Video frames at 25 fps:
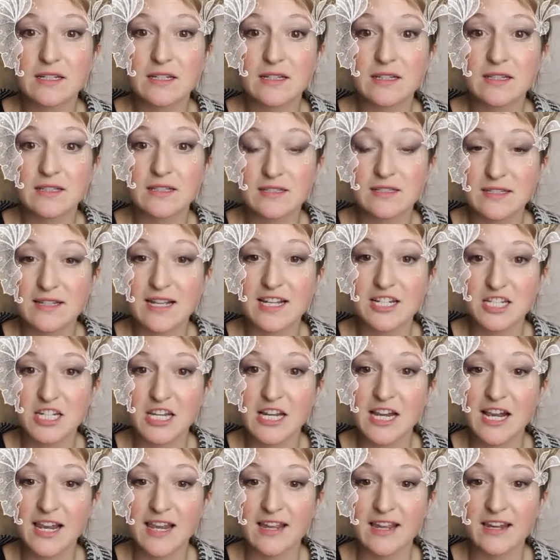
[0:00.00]
this is
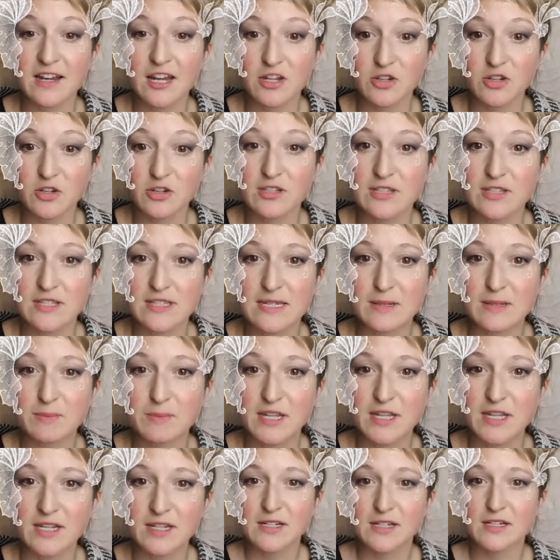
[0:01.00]
actually clear and you can see
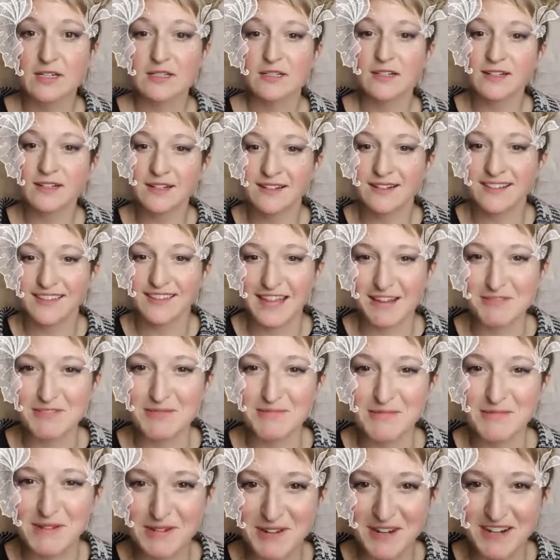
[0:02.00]
me, that
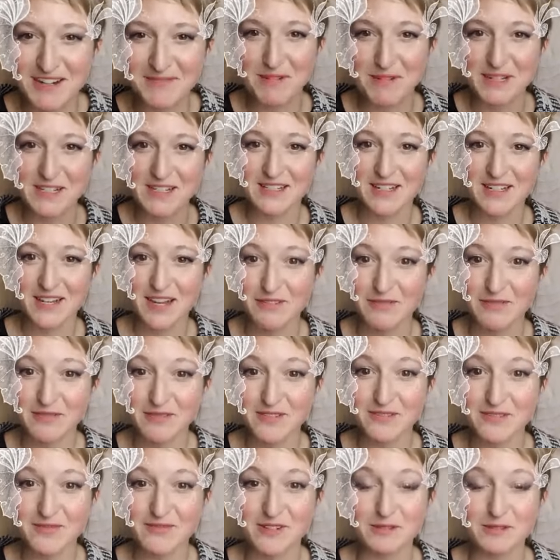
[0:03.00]
would be great, because I have
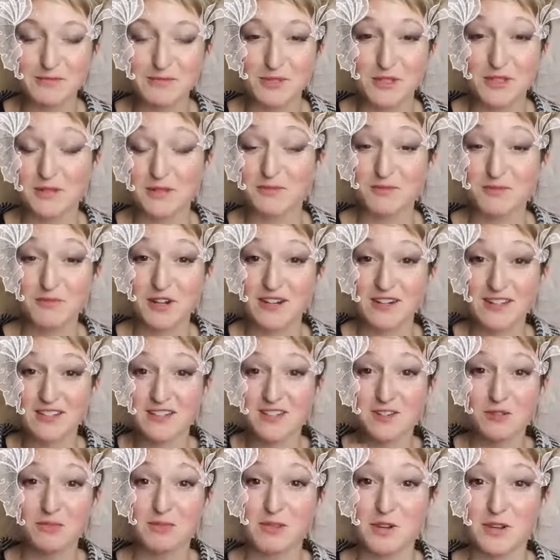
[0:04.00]
filmed somewhere it's
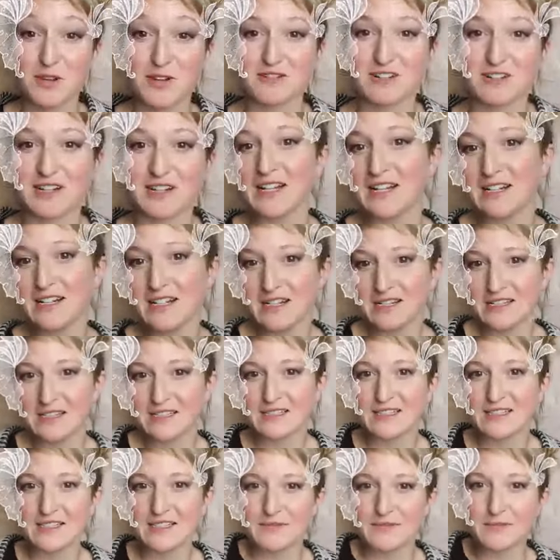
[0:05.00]
so blurry
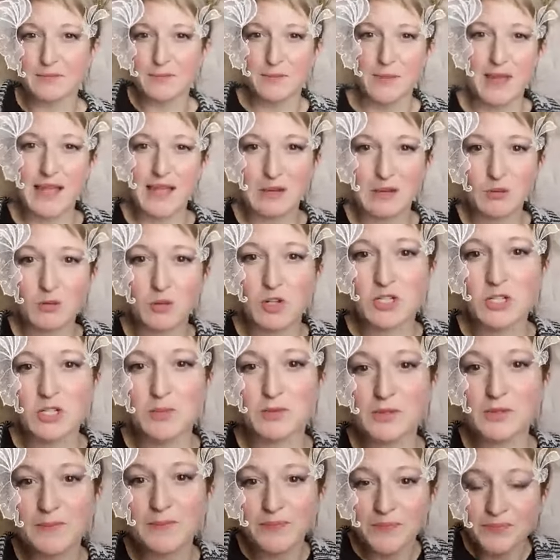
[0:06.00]
that it's barely
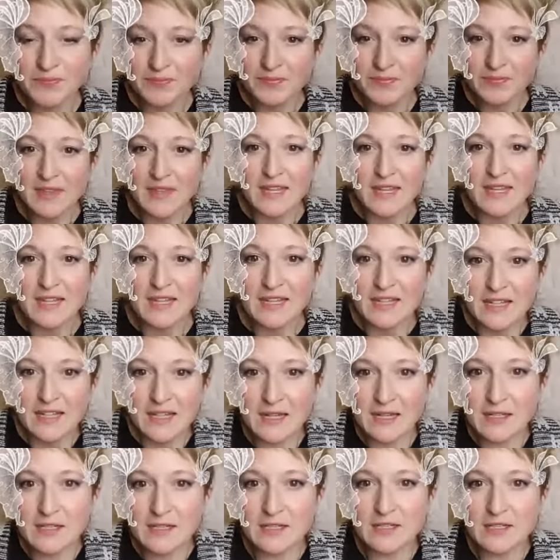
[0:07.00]
watchable.
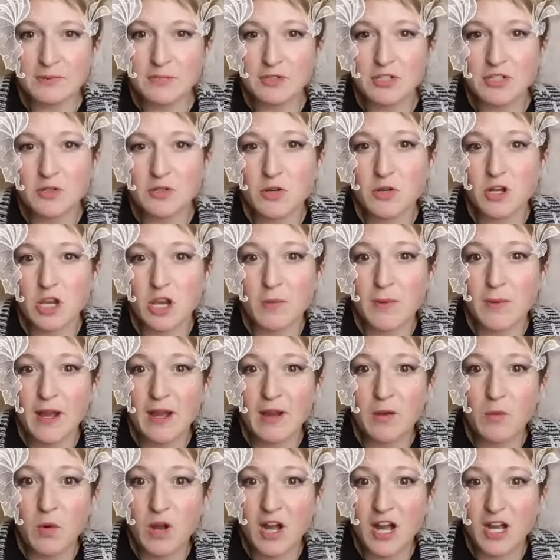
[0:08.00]
So I'm just talking
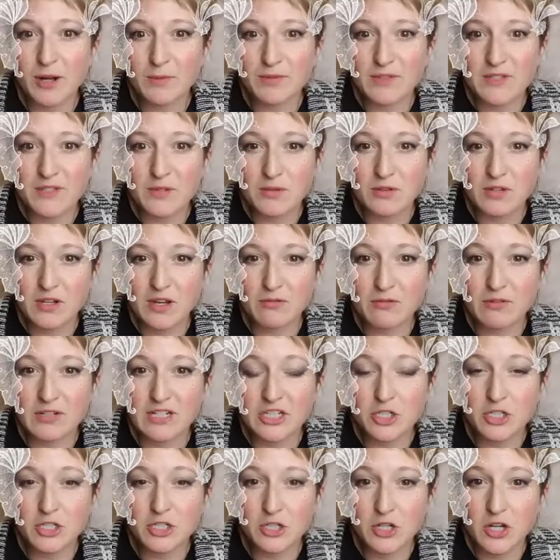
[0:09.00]
about what happens when you get
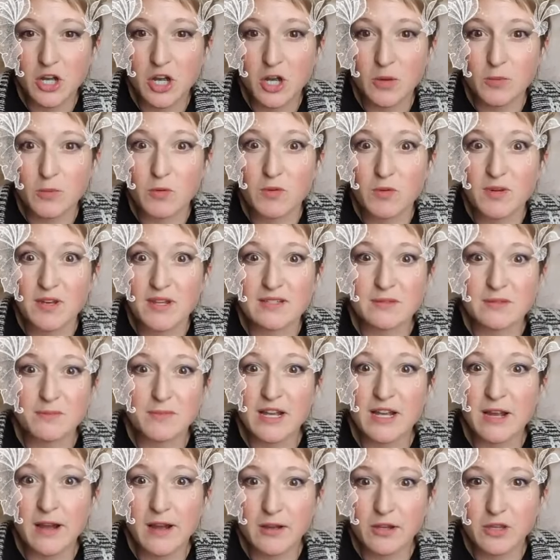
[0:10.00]
really shook up, or when there's a
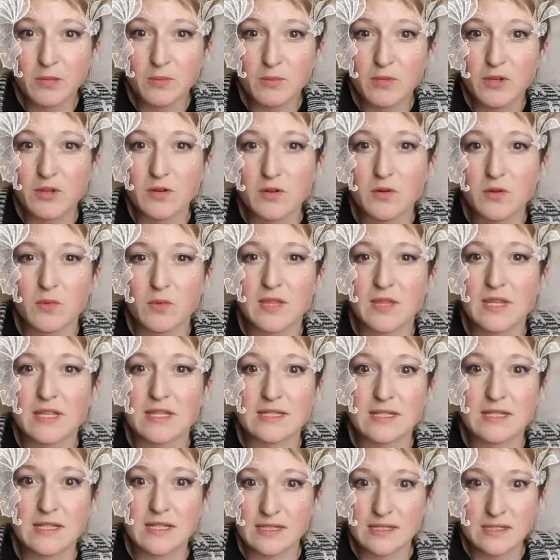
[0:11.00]
big argument, or where
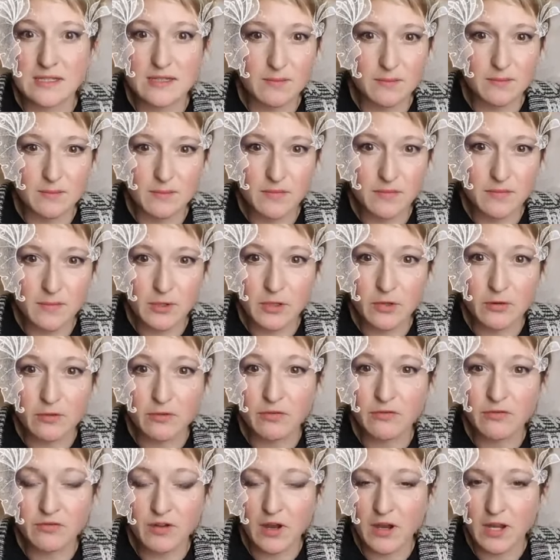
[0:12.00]
there's like some,
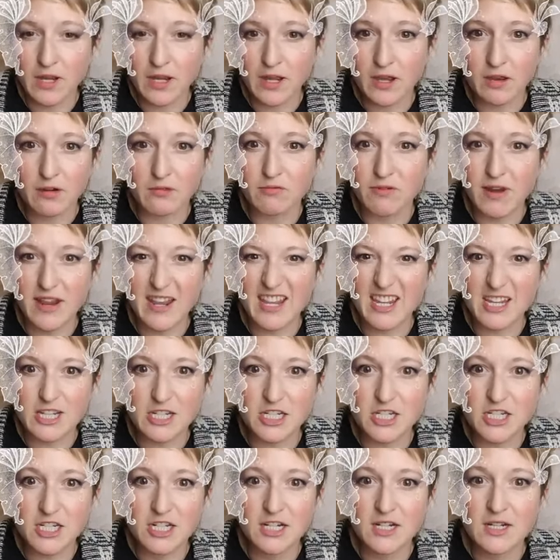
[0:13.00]
fire,
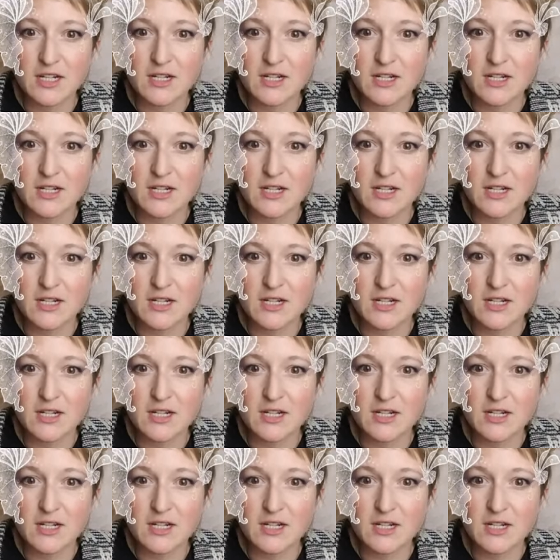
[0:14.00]
rage,